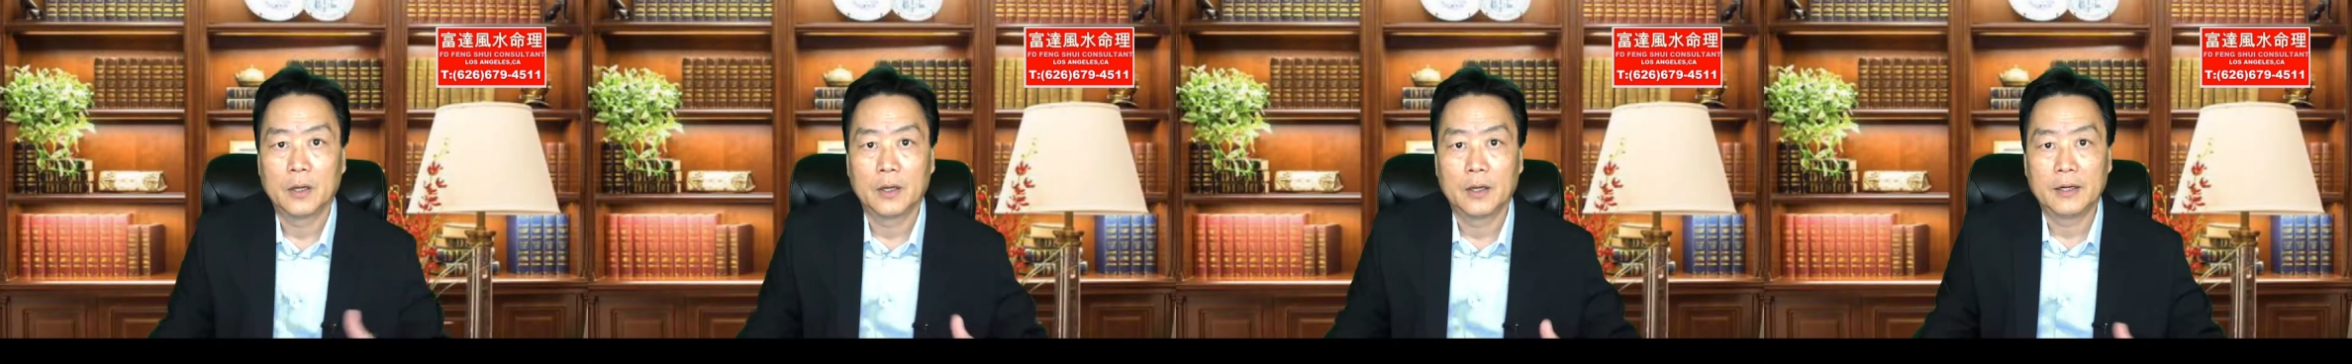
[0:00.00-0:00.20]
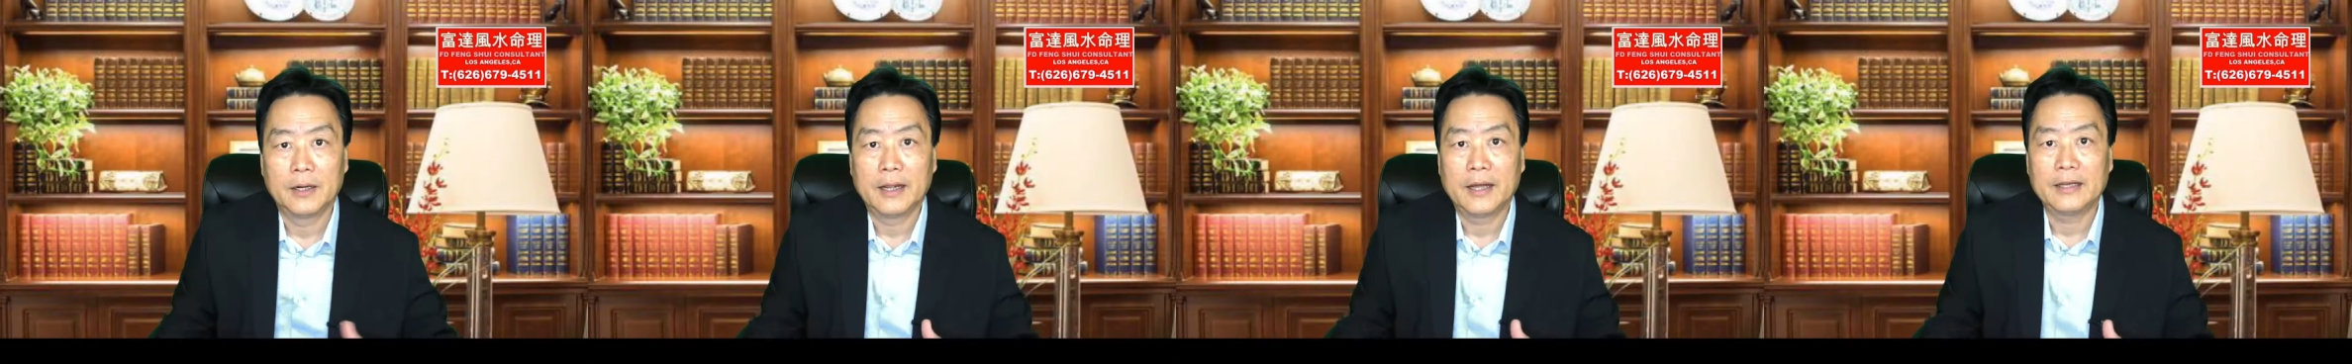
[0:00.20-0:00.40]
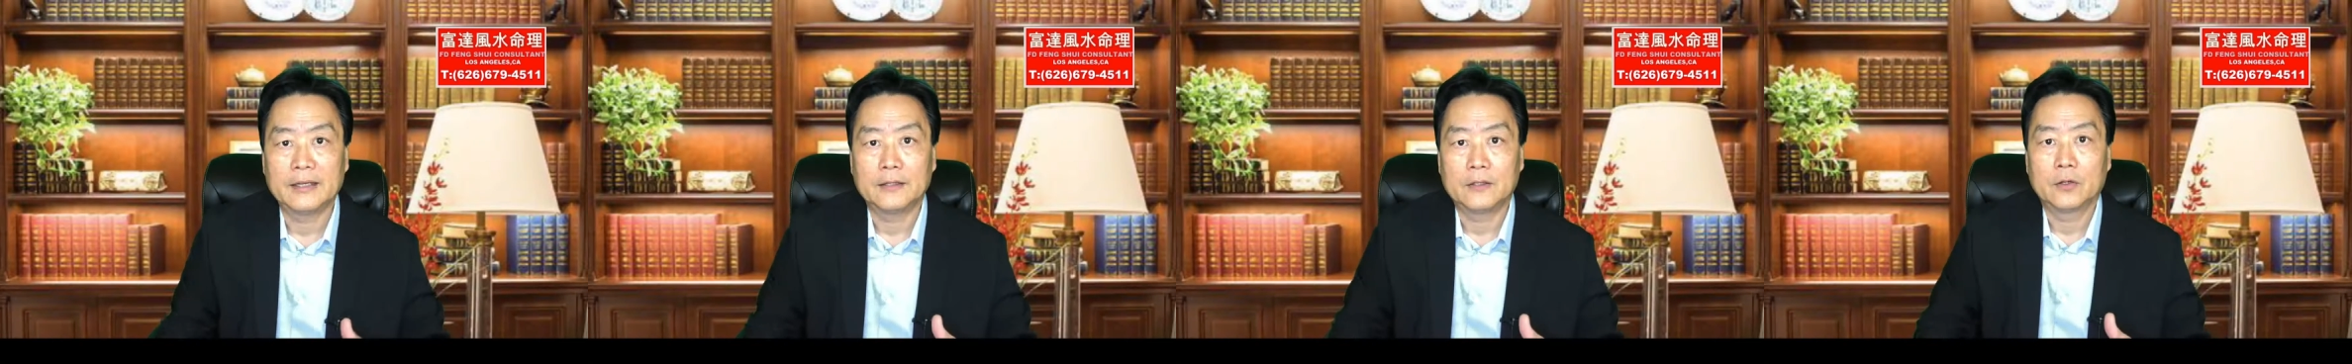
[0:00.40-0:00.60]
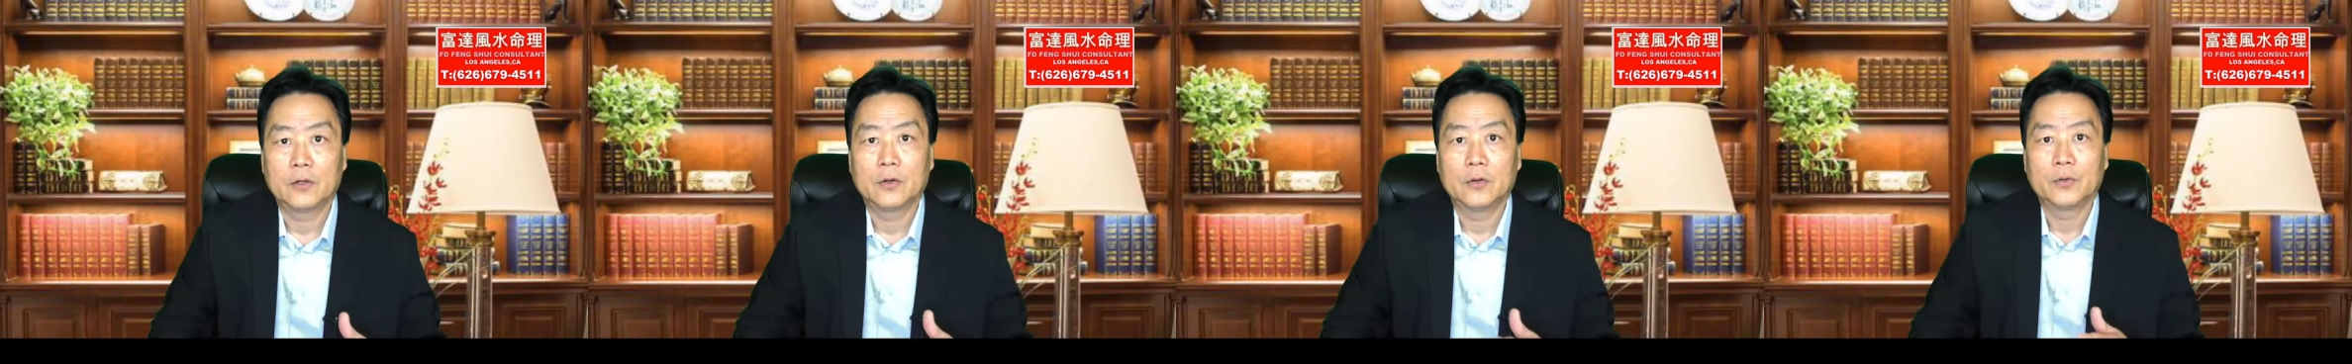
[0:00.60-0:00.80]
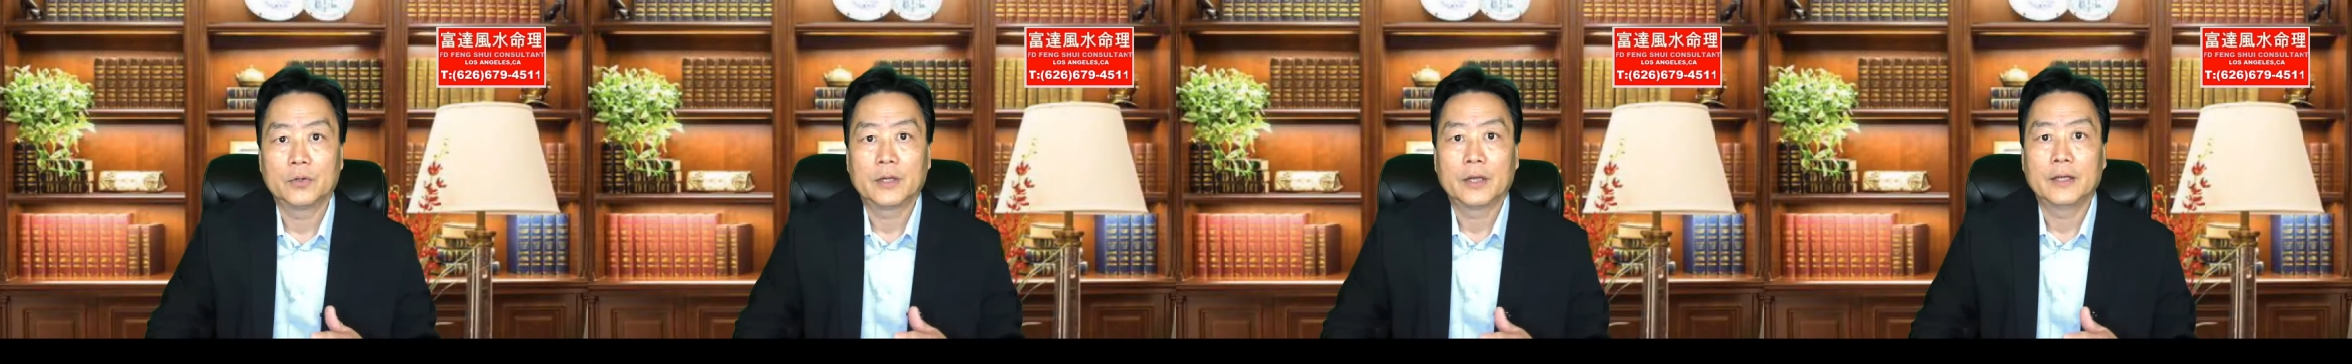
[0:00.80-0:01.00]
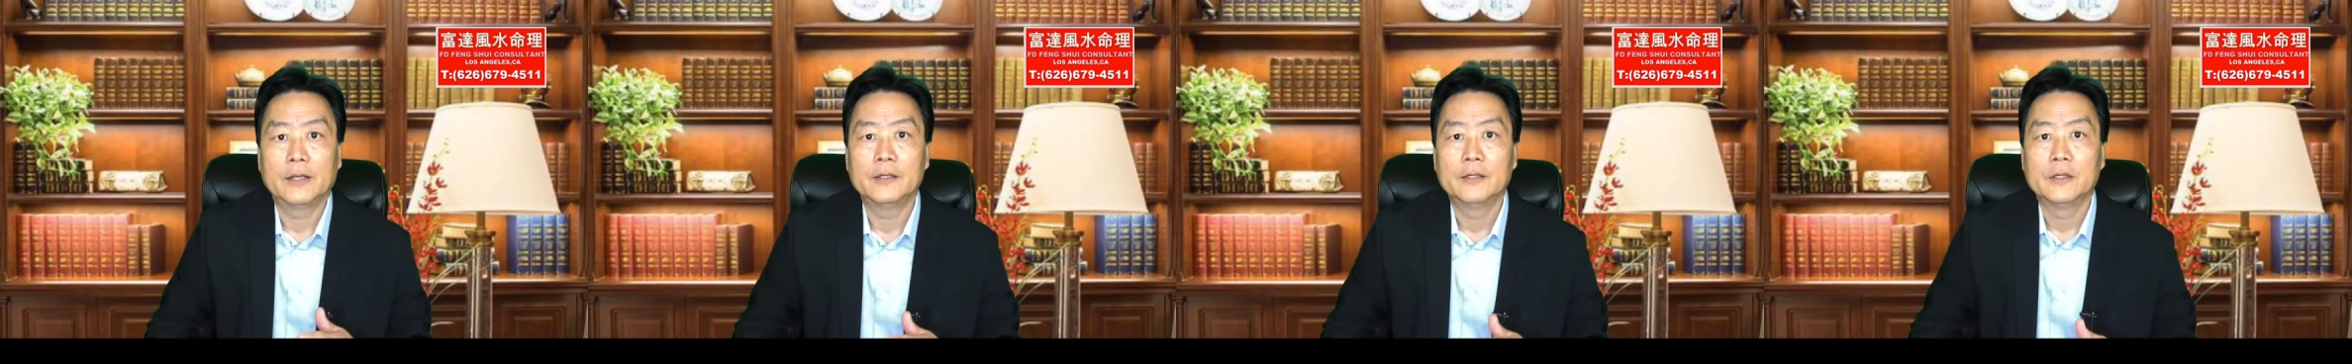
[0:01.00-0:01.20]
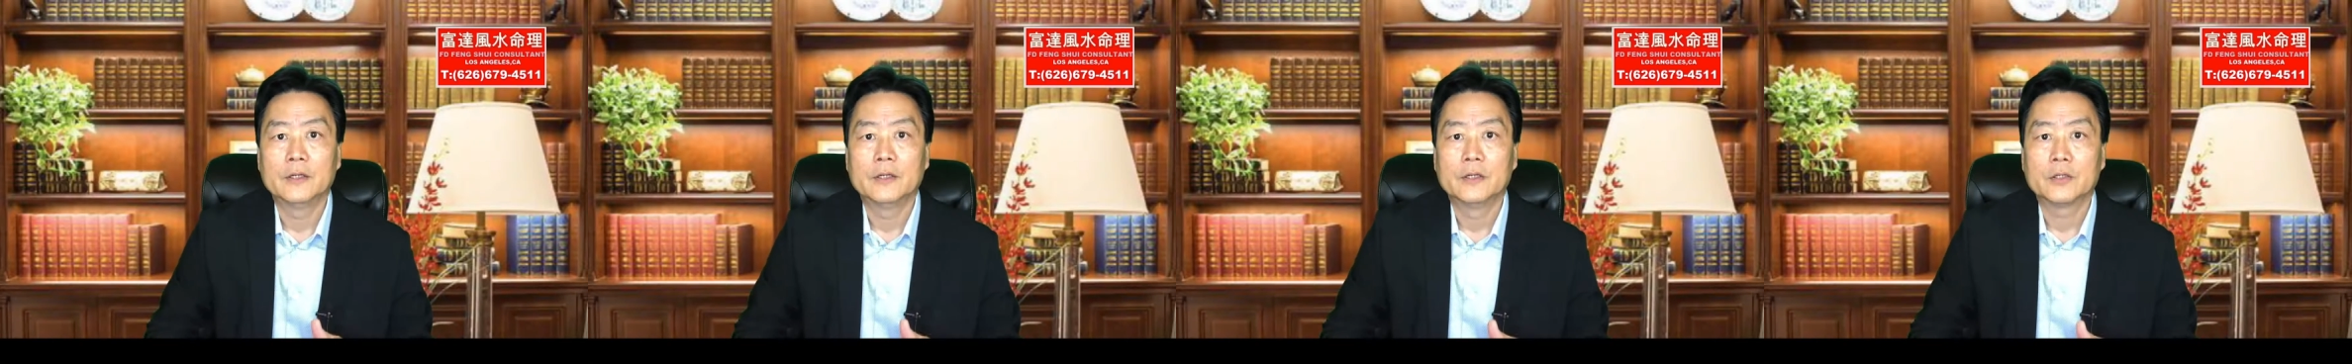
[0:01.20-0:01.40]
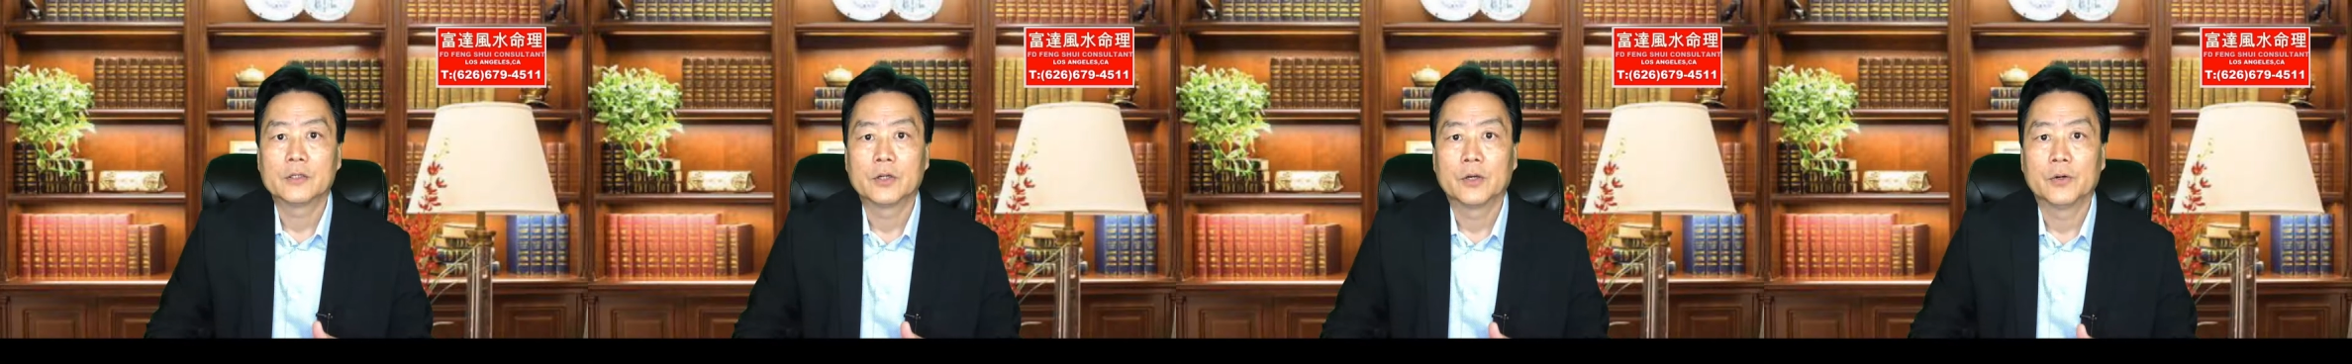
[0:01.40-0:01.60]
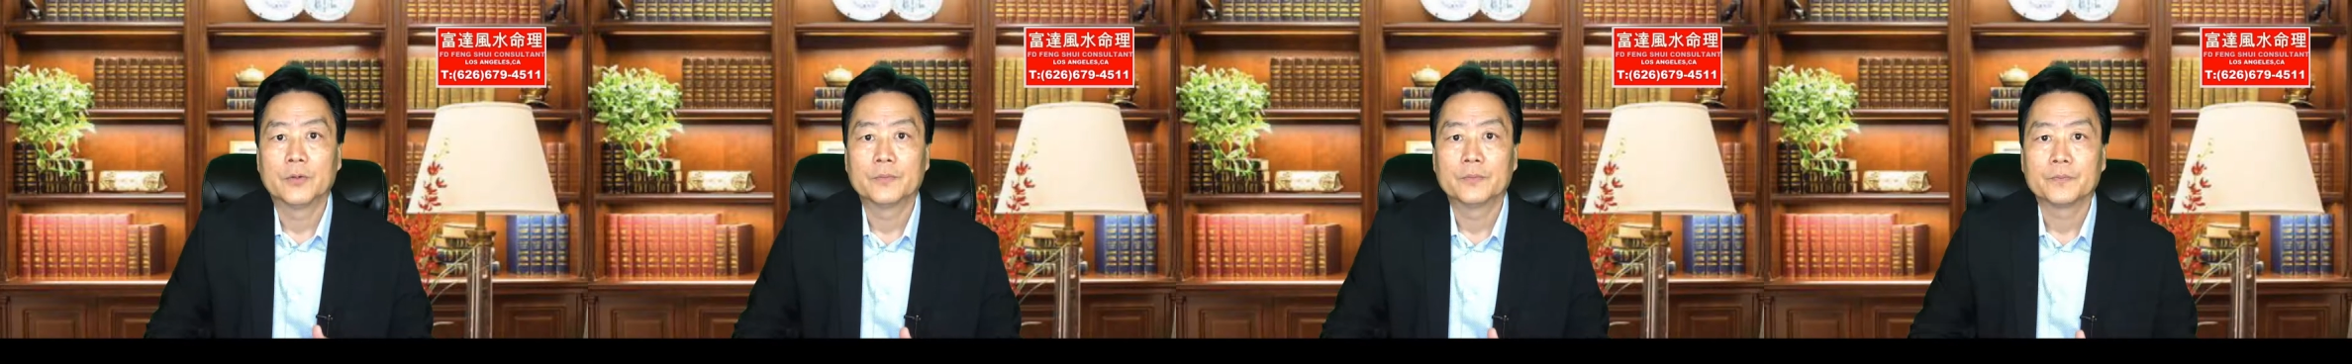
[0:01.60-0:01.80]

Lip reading: light. Okay, so